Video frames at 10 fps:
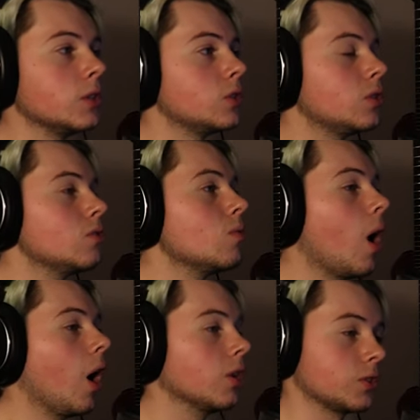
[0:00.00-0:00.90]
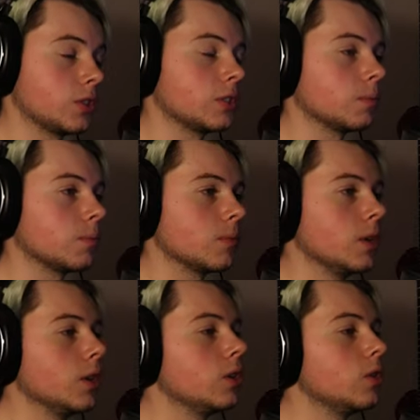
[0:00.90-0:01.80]
Two hearts.
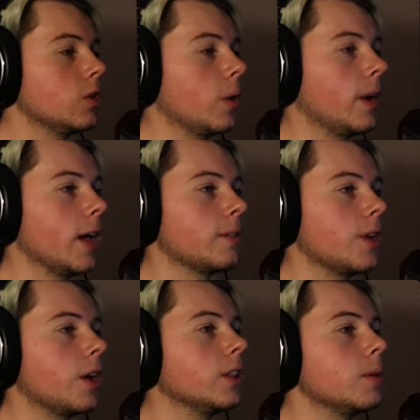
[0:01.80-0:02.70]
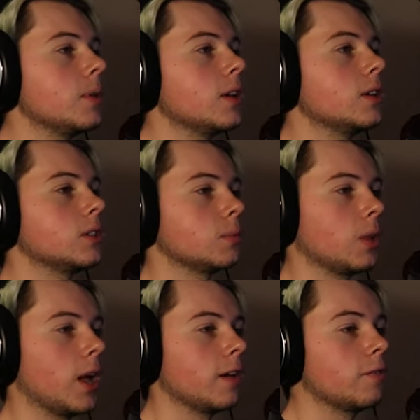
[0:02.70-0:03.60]
You know I have an unlimited
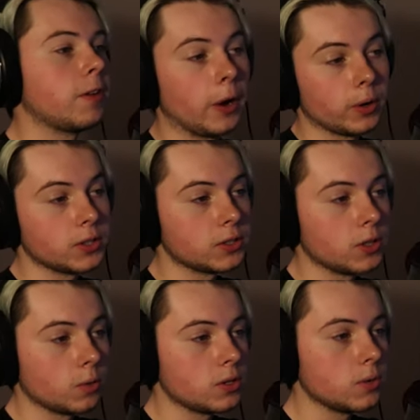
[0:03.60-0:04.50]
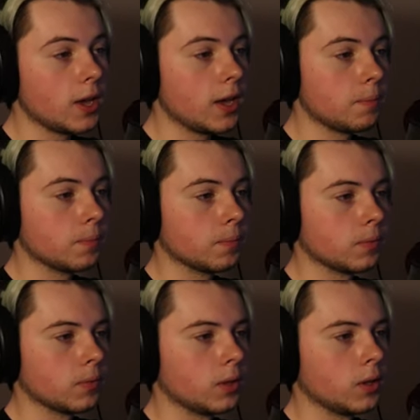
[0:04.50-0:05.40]
supply of fairies, don't you, game?
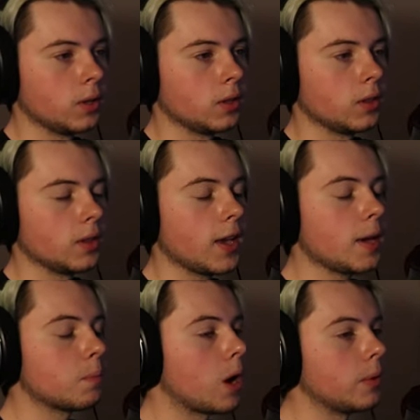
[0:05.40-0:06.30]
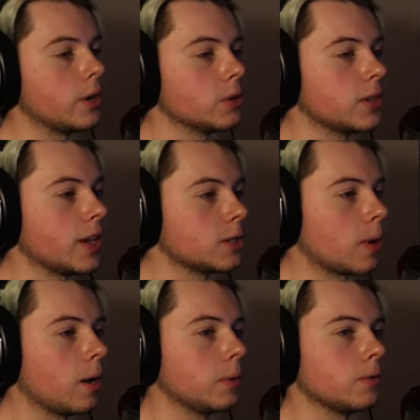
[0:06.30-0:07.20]
The game probably knows that. It's
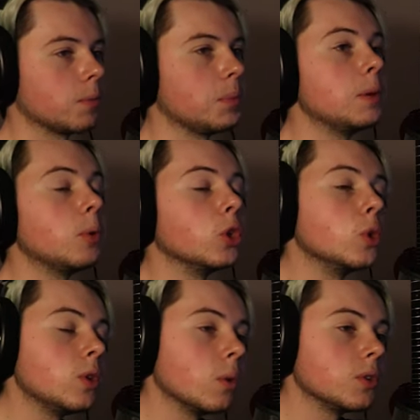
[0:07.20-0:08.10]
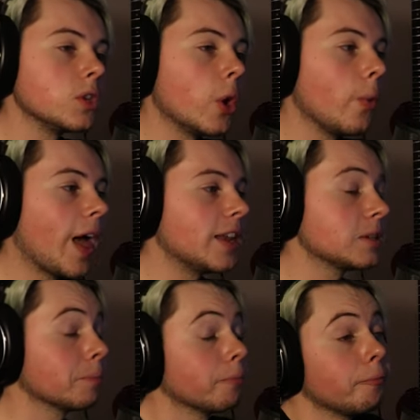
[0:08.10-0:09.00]
probably for people who don't know that.
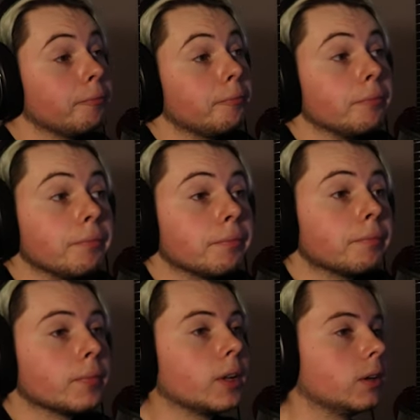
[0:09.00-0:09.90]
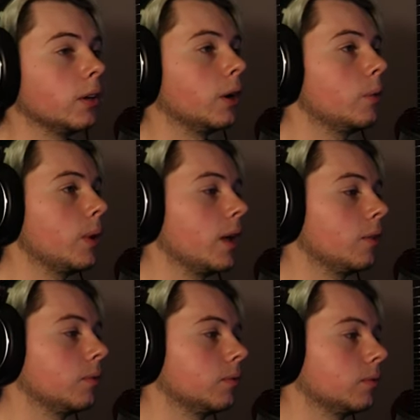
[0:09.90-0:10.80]
Oh well.
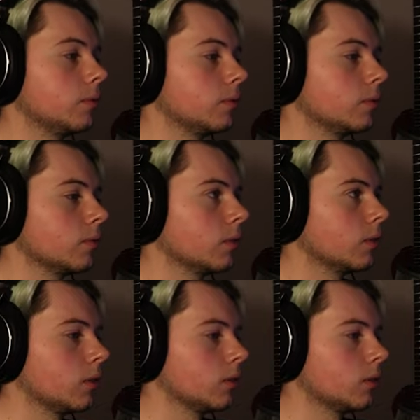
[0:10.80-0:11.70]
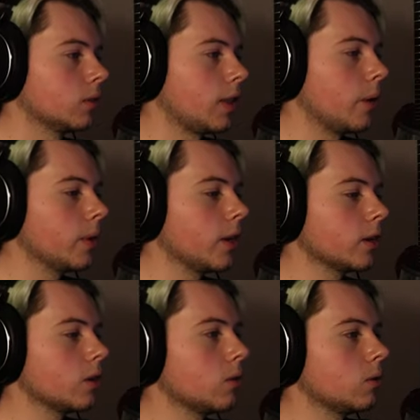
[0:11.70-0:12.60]
Now we gotta
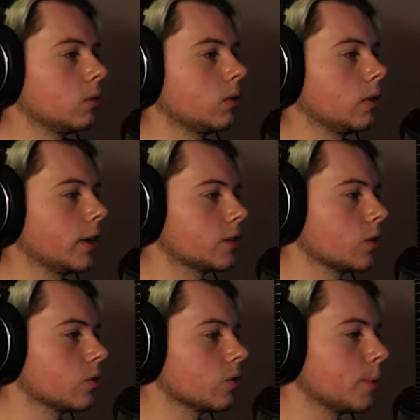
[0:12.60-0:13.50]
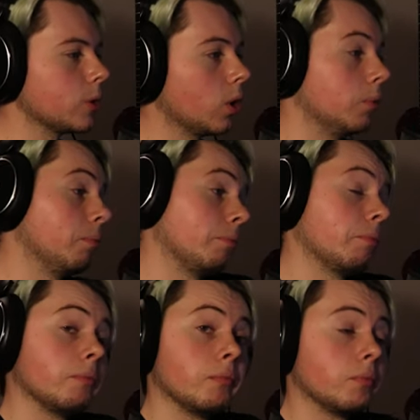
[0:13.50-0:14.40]
go, I guess, go through the big door.
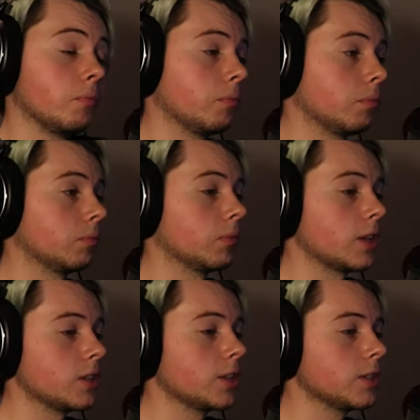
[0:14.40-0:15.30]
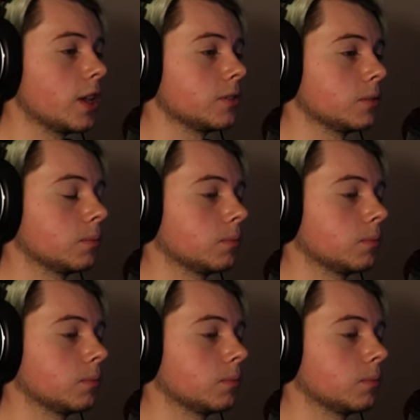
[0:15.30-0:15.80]
That's all that's left.